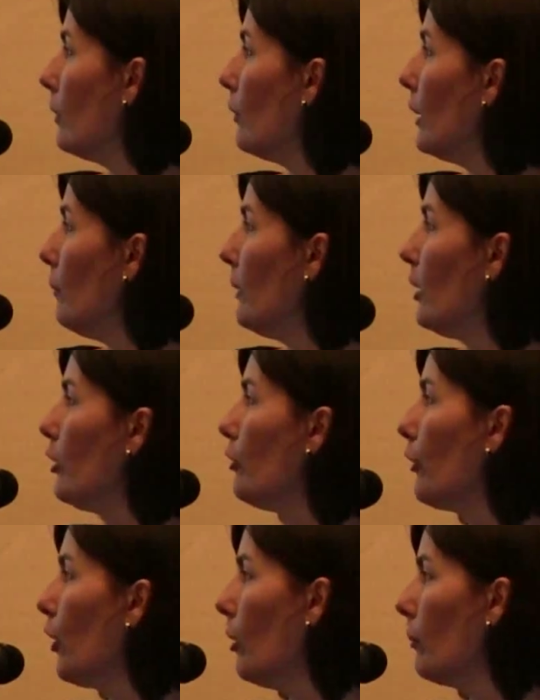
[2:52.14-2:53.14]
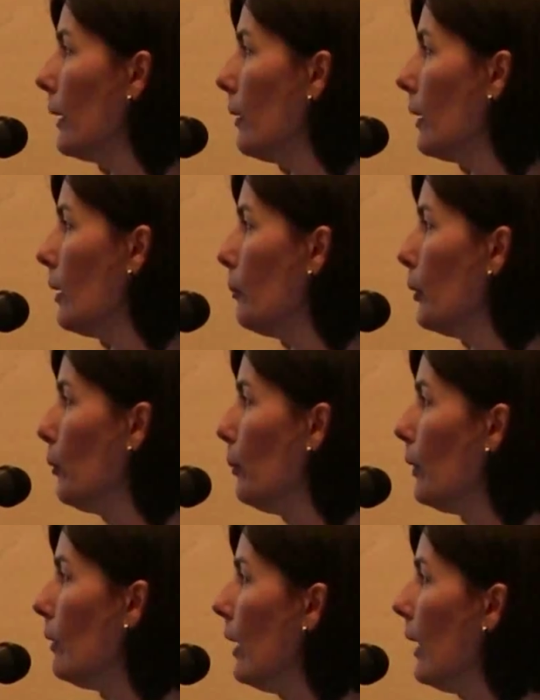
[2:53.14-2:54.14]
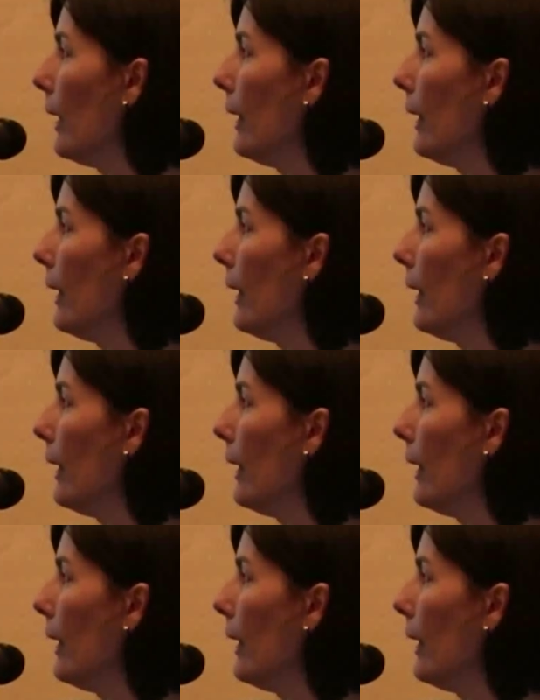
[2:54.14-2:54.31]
emerge from the pupil